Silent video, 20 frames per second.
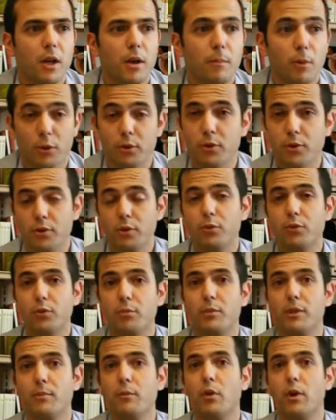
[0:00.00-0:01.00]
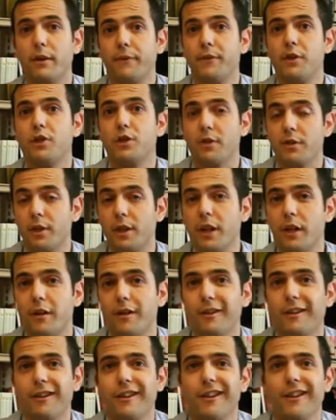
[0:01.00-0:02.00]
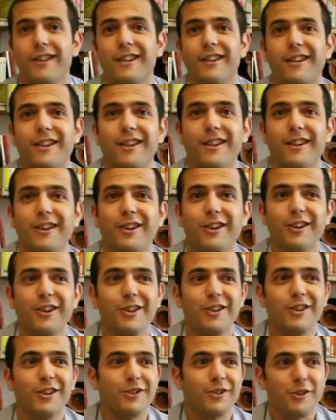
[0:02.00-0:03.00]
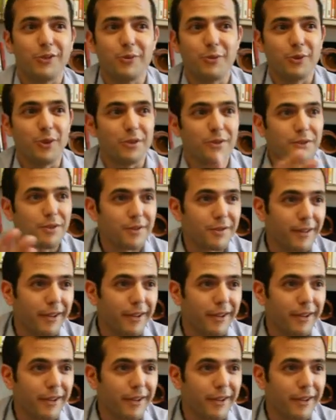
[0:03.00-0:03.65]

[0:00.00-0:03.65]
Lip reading: but also to be more efficient here in different